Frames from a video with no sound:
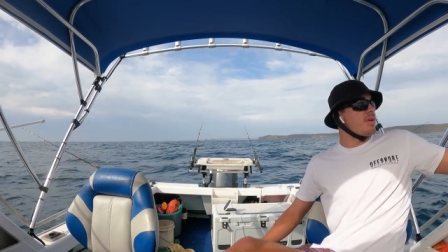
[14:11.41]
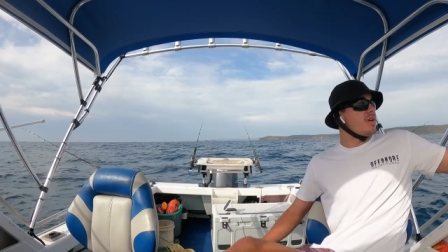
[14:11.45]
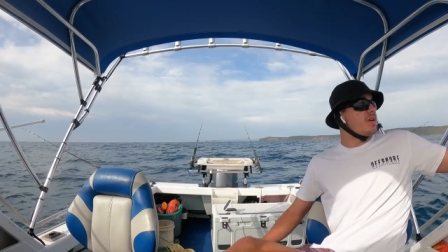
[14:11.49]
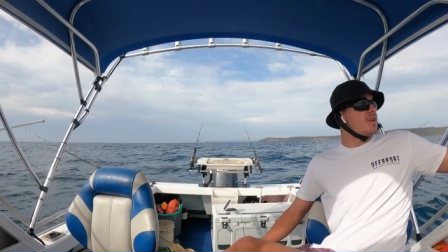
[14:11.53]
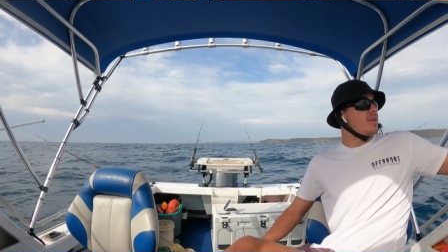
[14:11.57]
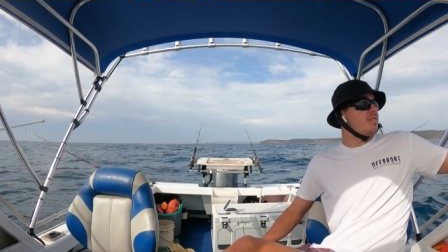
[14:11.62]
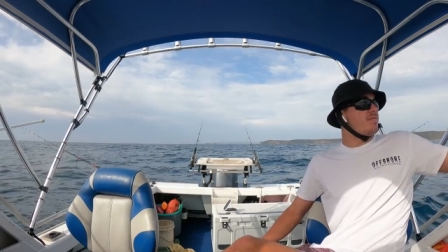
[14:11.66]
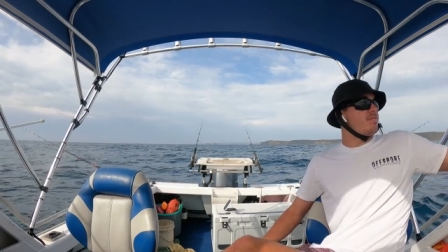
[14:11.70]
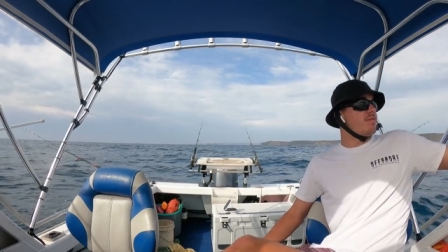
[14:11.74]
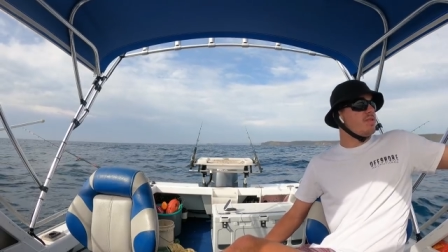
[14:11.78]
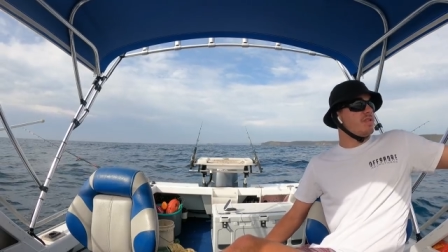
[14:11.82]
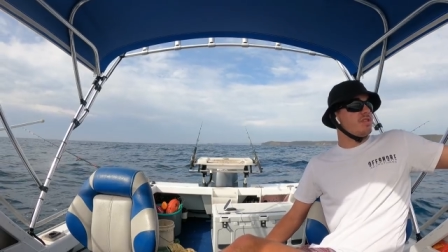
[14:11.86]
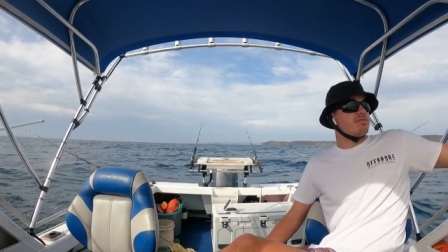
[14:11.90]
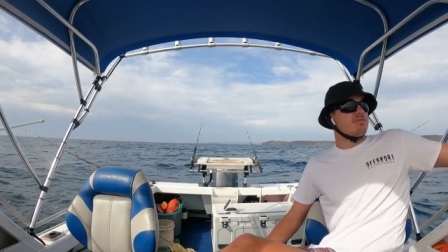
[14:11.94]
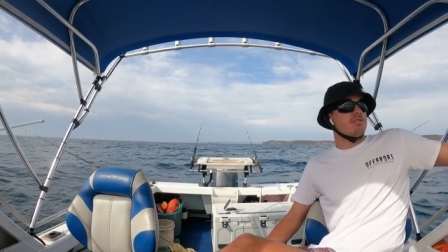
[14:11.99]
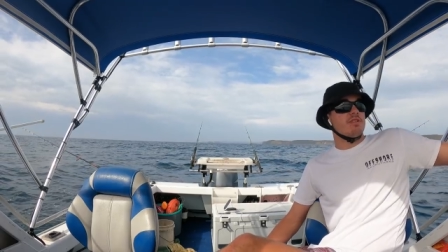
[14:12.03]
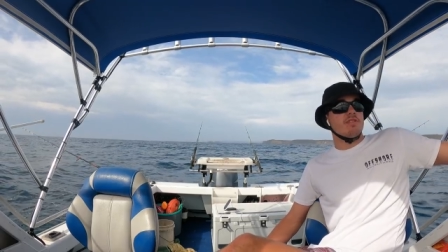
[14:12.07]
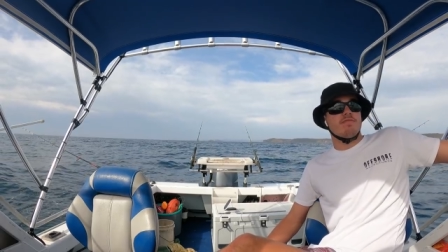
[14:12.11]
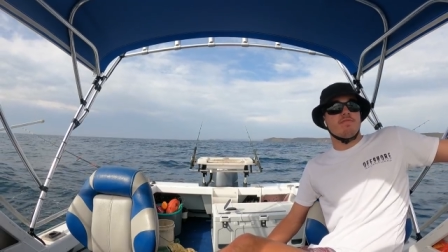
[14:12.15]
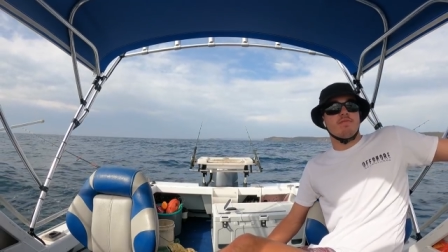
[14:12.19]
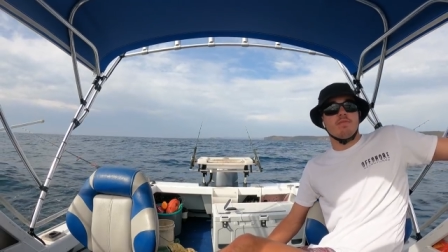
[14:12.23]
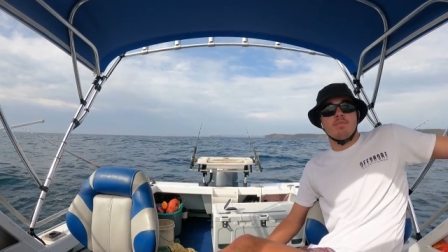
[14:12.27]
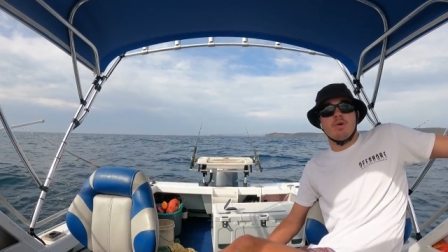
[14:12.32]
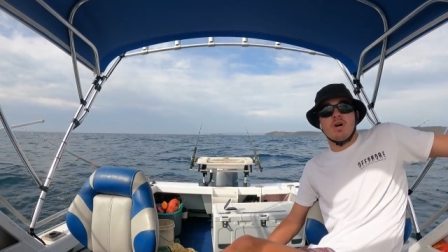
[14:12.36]
but if we
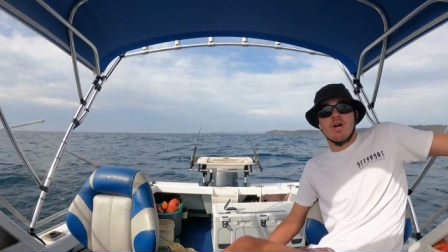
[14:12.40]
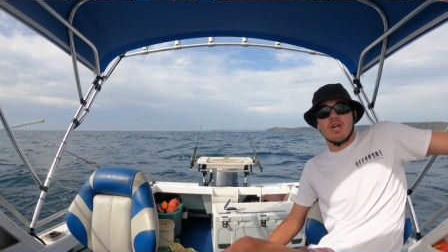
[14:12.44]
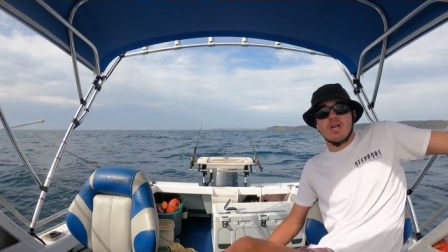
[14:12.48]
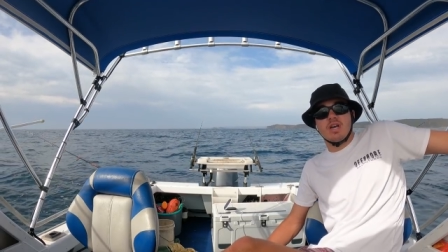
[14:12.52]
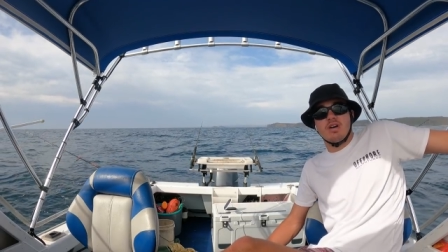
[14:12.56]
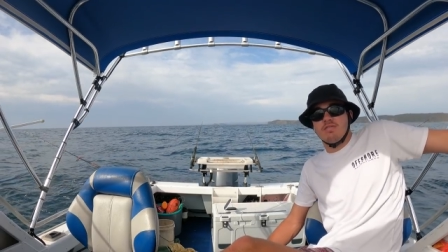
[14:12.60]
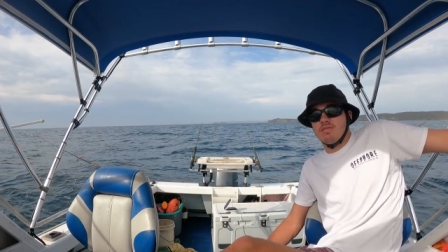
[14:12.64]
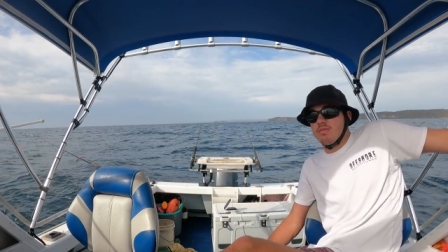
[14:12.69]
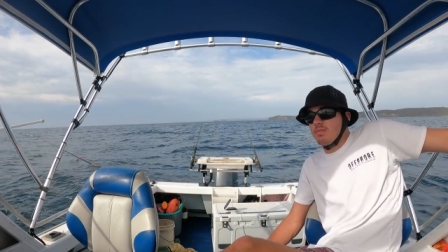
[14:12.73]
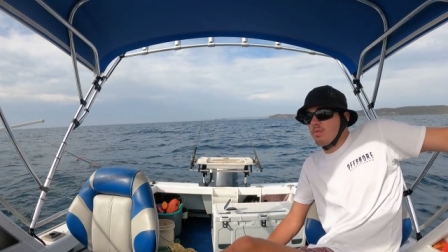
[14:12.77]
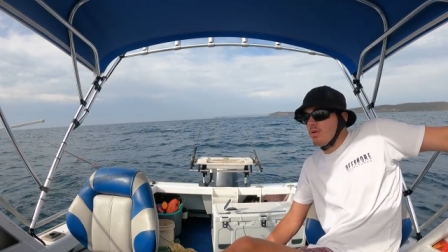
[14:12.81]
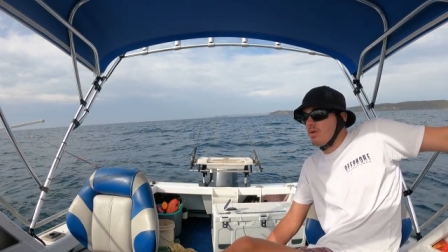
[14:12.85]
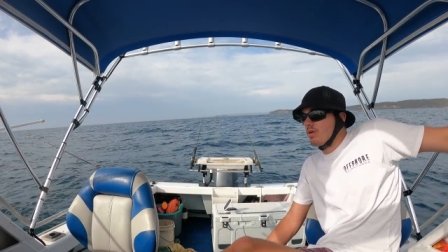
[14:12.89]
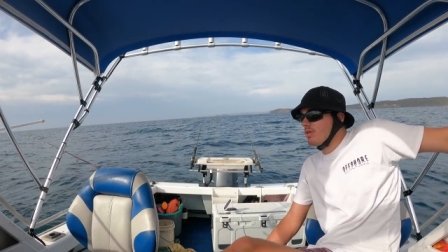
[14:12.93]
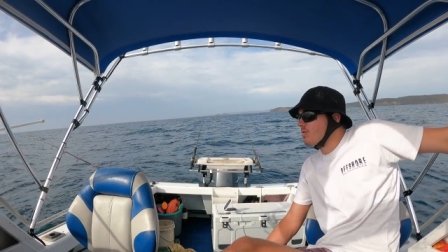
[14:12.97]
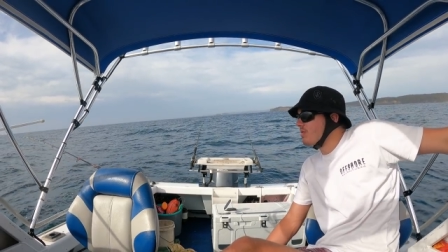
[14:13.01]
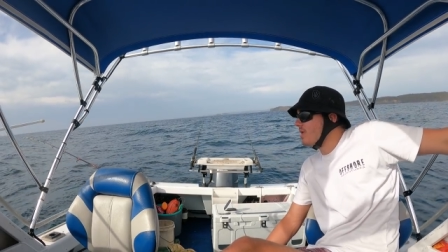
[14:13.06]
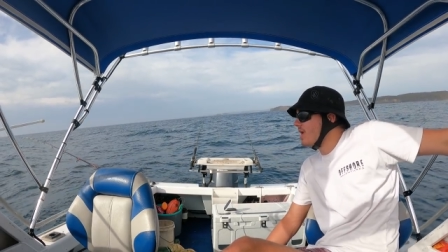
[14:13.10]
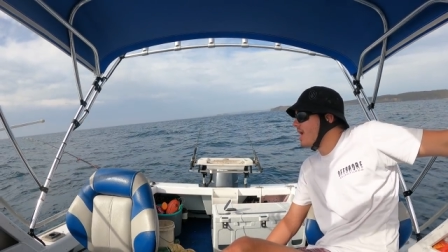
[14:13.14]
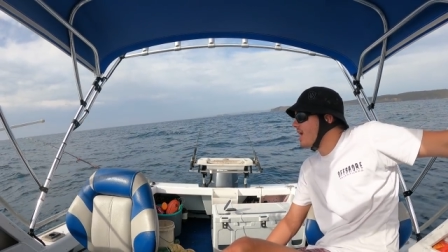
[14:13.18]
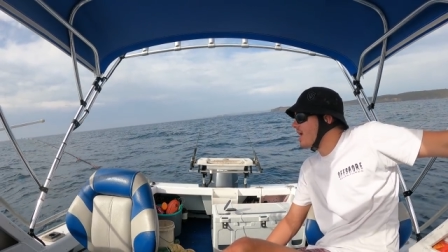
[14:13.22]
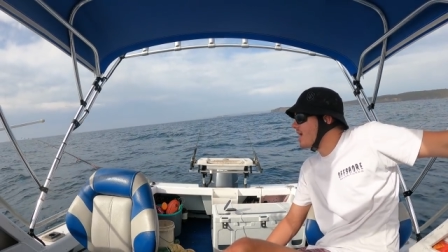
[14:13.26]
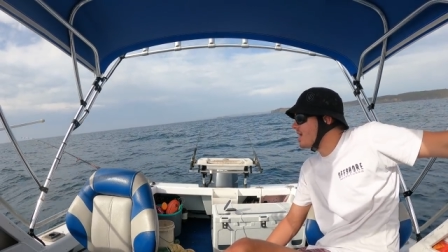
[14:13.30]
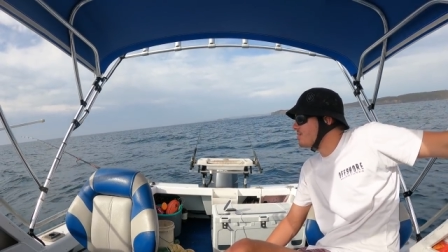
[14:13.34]
drift we might cover more
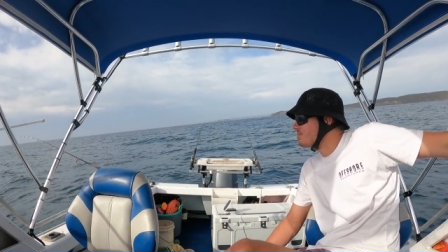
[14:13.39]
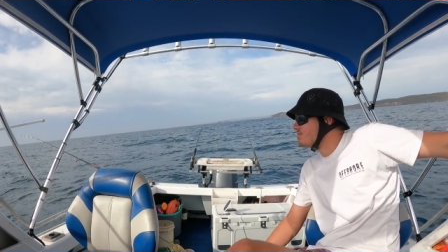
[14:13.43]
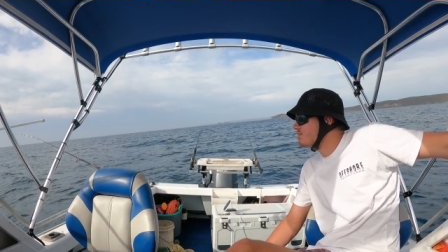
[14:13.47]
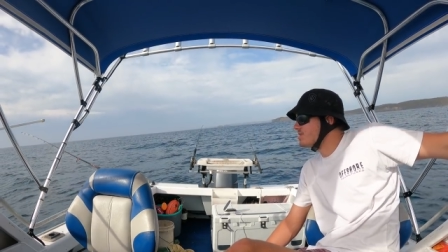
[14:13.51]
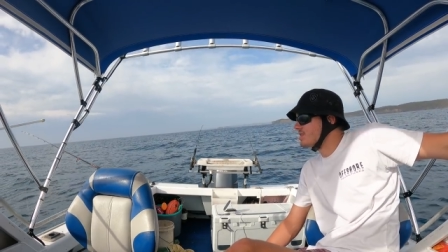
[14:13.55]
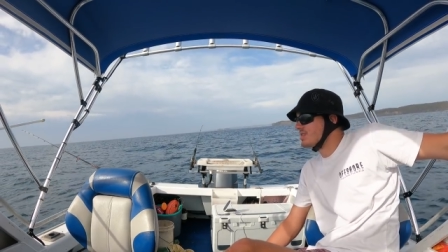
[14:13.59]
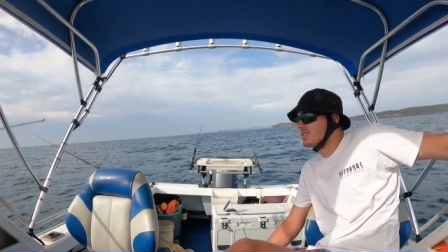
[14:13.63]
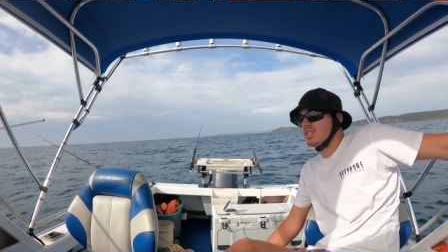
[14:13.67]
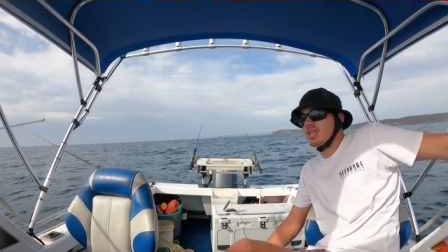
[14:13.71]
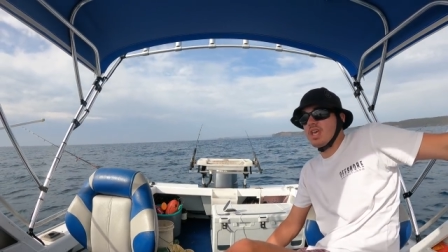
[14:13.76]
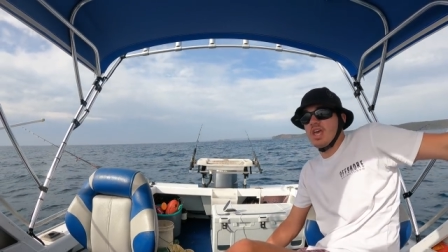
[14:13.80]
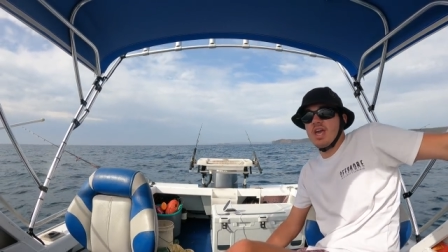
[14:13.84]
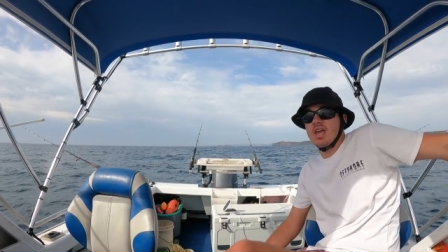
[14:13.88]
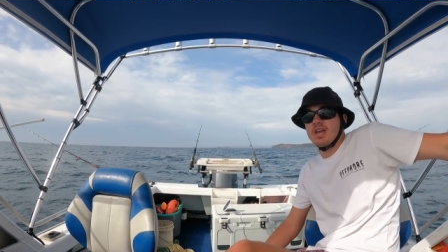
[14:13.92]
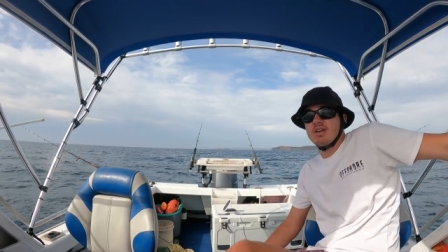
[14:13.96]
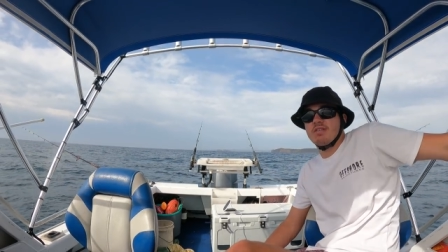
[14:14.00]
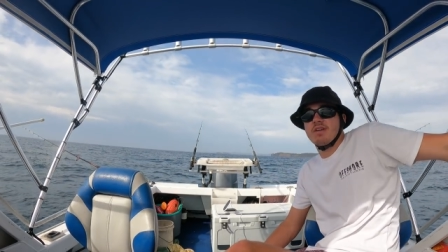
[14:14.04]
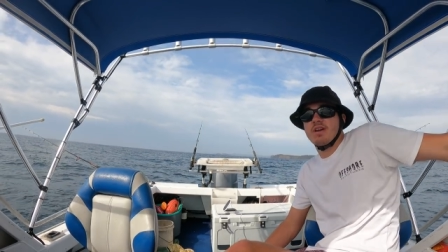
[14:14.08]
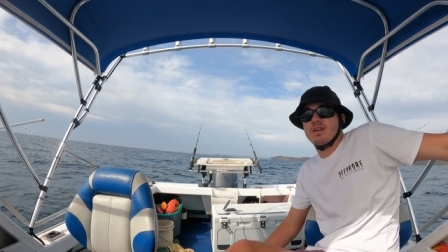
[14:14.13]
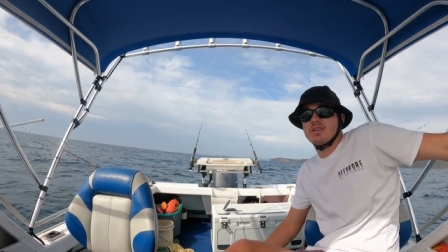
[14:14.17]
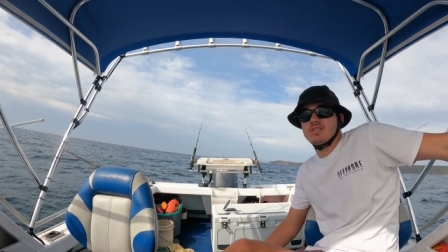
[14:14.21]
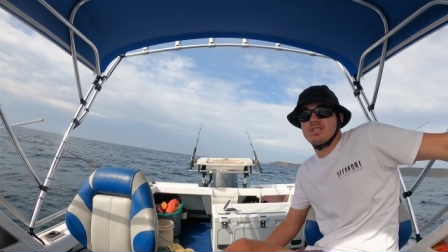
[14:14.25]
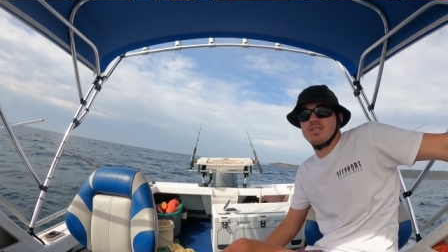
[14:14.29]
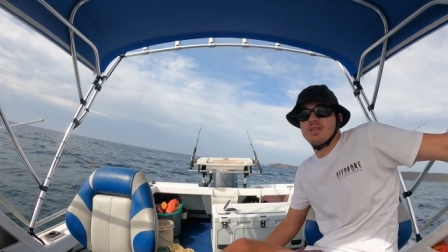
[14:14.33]
ground, put the sea
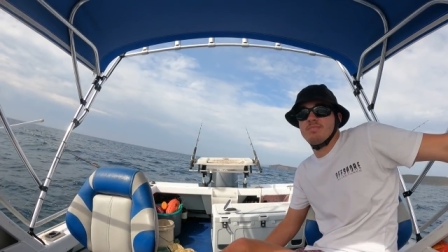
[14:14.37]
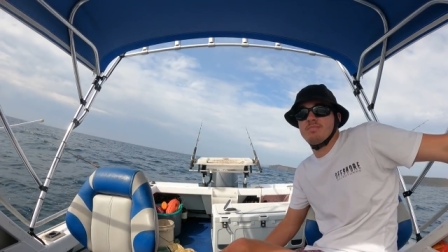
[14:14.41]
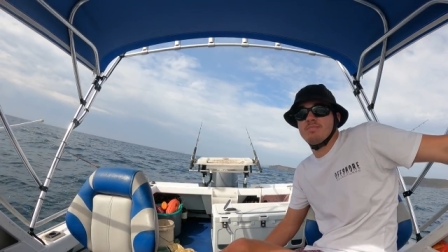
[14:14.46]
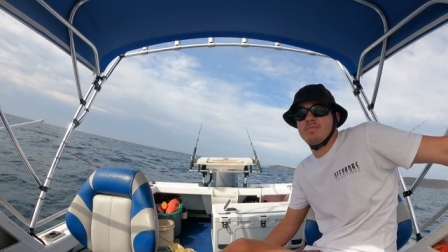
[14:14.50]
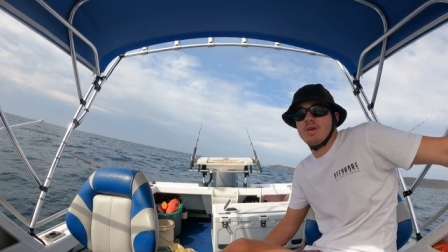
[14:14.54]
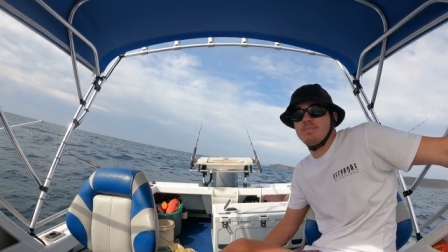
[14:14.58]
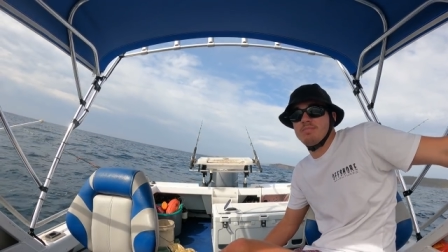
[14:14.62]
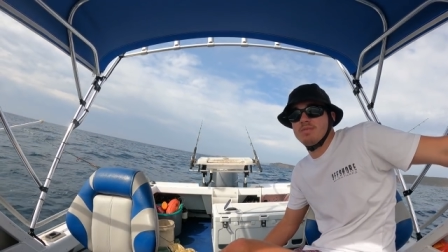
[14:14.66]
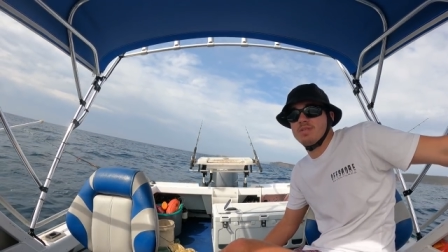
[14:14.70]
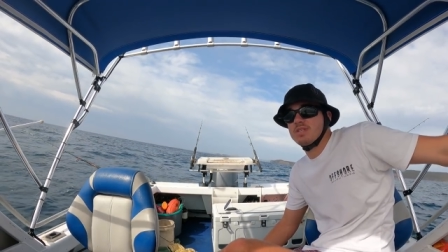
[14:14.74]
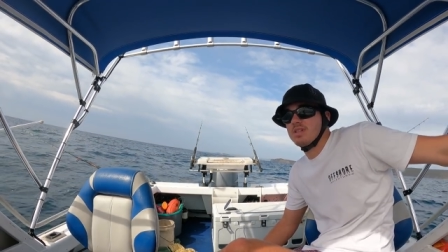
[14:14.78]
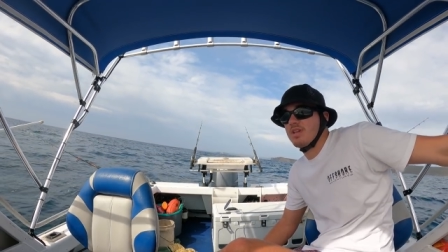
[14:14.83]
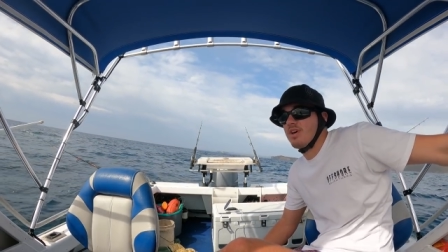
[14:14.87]
anchor out or something, maybe